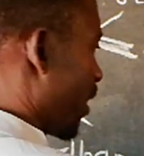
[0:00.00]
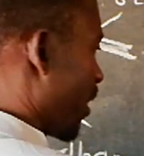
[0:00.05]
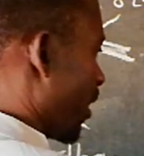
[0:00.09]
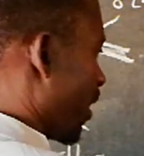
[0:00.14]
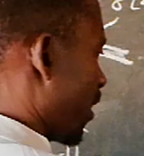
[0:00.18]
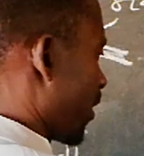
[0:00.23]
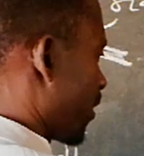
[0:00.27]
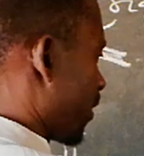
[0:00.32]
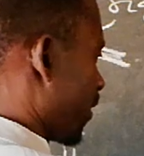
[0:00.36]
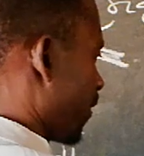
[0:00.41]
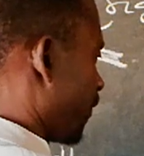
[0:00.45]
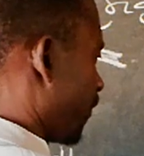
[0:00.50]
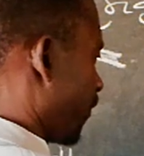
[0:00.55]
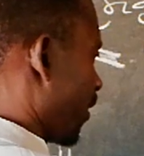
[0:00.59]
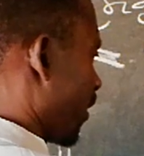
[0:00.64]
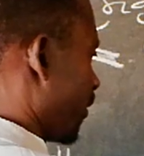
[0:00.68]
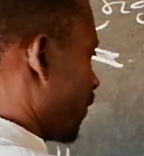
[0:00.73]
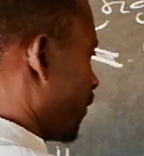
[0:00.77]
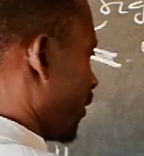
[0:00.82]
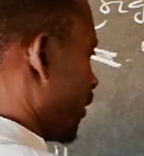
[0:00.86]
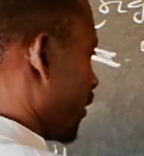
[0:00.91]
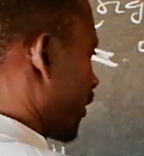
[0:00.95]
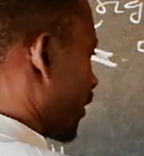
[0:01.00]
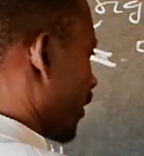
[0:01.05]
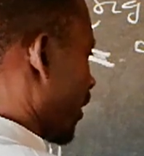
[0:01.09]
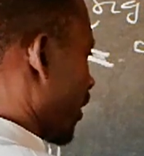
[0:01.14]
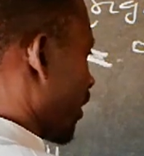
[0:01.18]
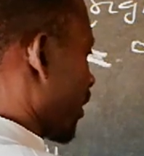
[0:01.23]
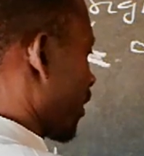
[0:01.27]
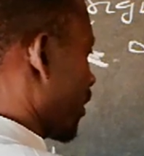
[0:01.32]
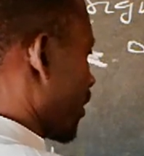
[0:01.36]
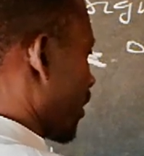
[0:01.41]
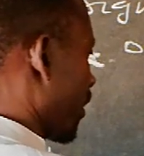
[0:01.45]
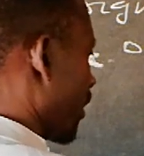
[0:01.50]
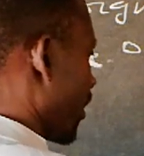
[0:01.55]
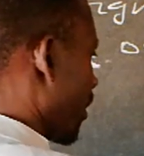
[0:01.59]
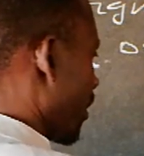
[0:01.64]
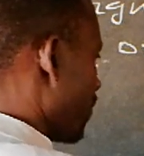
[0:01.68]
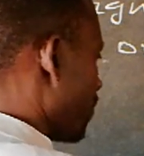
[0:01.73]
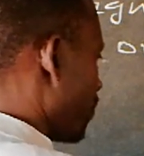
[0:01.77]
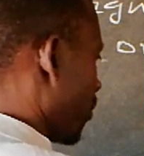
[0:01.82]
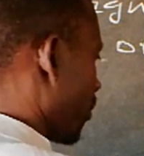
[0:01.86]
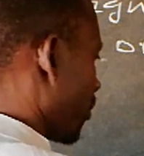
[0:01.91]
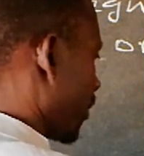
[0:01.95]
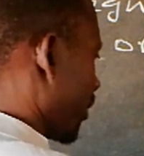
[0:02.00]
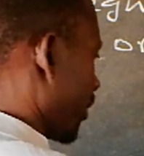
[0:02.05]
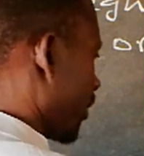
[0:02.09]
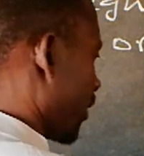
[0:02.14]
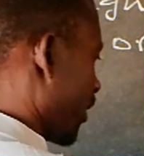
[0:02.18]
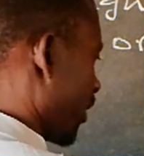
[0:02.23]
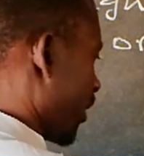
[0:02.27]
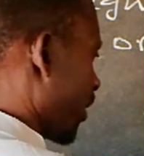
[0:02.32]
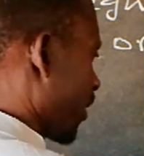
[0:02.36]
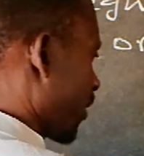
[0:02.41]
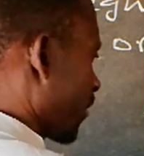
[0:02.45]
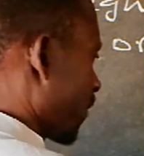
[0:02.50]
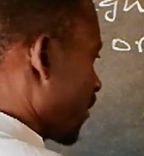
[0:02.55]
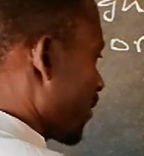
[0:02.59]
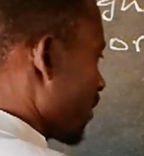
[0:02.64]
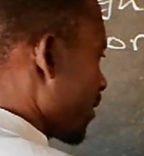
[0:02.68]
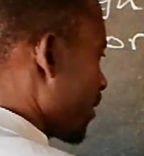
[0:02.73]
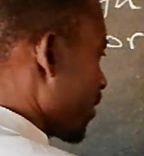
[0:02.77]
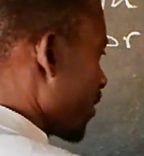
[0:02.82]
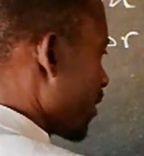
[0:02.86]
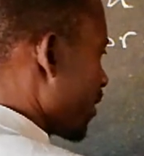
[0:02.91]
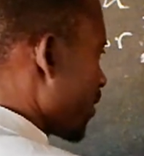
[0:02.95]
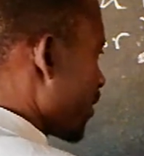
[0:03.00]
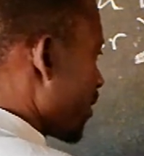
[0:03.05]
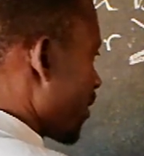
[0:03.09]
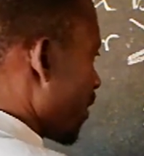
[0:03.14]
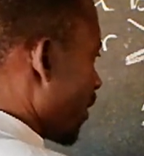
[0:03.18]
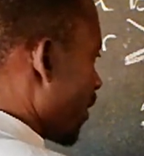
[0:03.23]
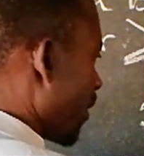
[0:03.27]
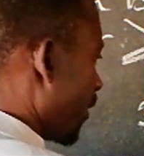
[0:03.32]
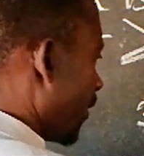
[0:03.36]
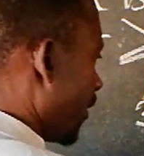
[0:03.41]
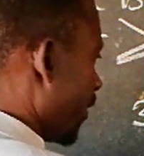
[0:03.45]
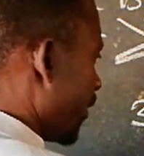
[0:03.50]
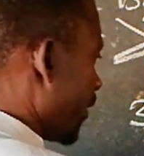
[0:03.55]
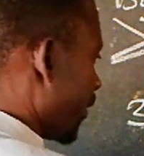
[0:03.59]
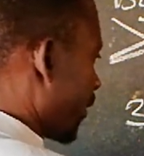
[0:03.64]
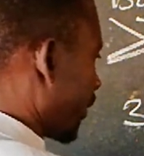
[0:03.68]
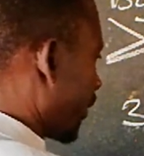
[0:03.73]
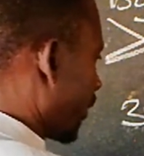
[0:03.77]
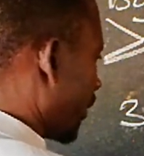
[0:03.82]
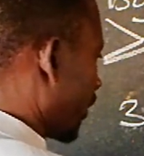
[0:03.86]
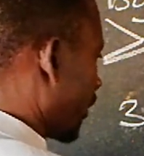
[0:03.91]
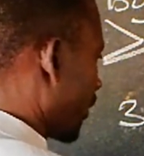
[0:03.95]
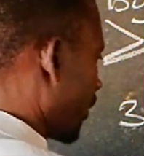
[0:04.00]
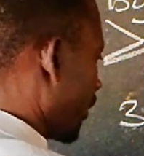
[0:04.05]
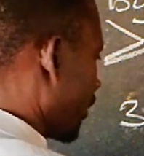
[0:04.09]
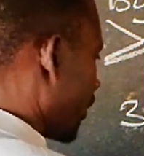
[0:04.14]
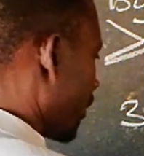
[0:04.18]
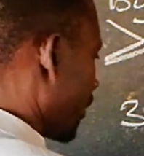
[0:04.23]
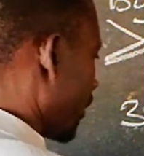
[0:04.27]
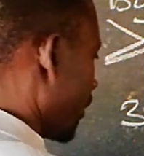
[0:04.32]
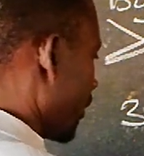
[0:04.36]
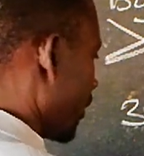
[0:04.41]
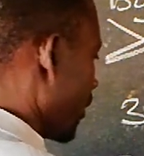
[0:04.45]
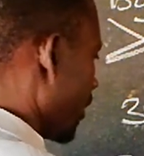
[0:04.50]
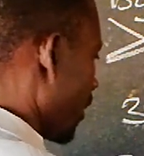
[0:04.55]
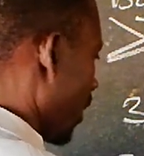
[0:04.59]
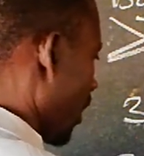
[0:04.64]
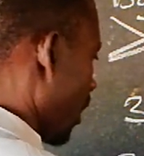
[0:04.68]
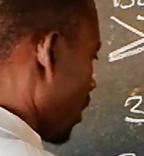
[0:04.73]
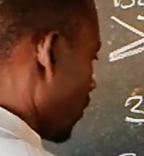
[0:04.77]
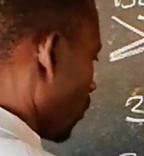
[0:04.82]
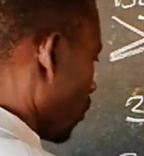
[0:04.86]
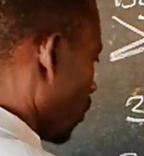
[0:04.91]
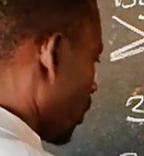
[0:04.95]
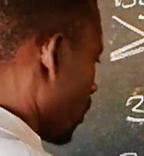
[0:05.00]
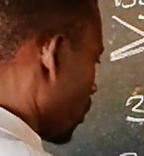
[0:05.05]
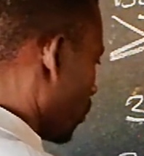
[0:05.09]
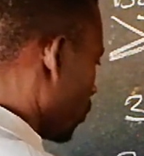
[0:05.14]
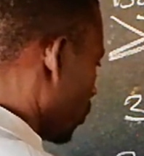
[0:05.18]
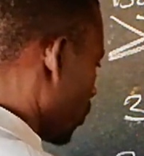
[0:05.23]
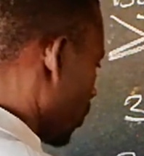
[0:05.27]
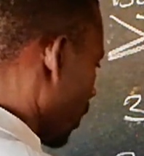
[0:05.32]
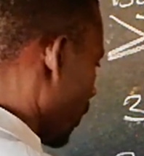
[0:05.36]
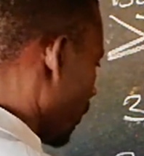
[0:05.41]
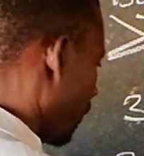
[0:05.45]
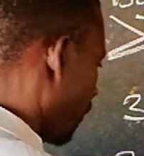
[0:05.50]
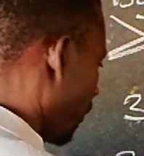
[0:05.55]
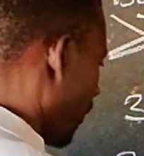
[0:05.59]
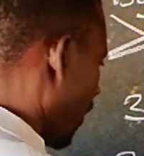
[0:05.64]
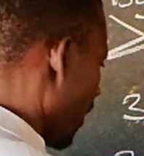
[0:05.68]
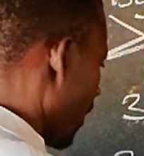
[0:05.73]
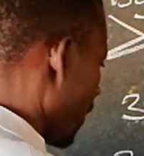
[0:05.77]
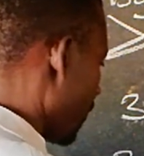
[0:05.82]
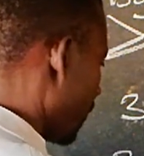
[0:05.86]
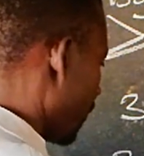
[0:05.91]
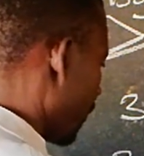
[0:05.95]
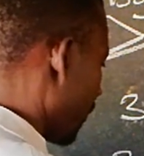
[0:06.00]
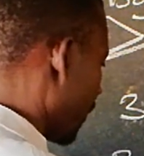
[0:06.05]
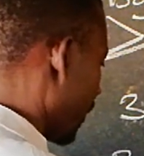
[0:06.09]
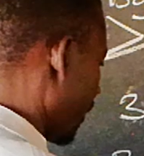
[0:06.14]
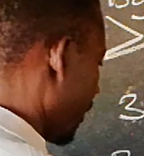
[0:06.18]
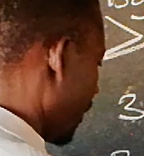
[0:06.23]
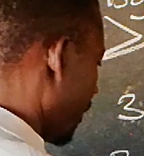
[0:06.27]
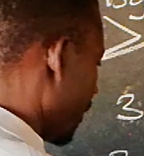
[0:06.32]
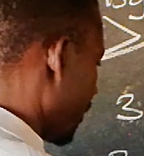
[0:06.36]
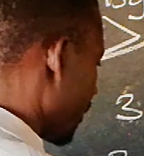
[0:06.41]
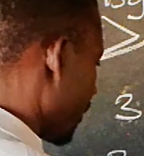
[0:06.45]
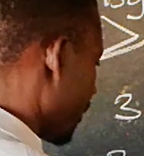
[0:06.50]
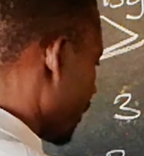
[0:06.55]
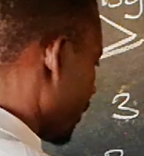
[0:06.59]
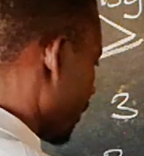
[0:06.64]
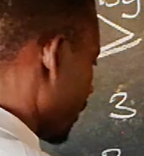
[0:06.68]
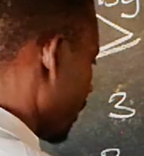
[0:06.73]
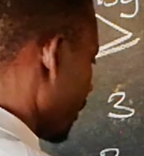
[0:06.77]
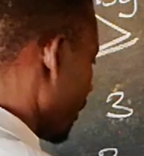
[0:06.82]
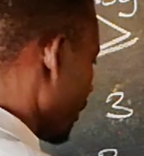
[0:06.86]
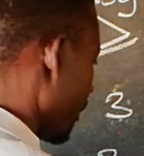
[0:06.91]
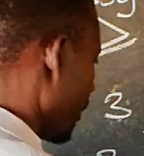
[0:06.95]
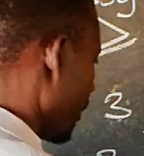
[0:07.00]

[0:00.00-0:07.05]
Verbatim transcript: I write this, then a box there, and then 3. I'm going to say 5 is